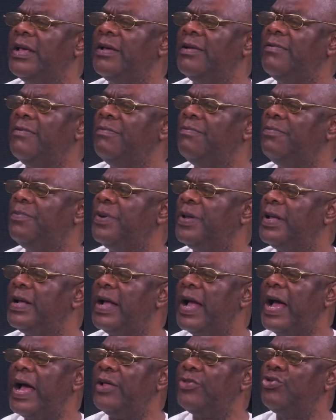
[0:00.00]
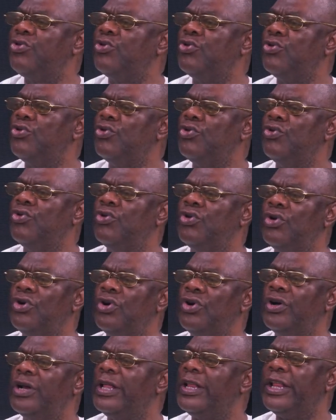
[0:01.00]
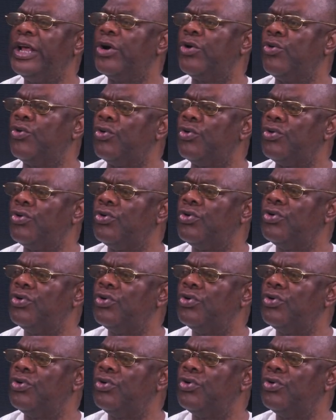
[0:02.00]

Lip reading: bring her to ridicule.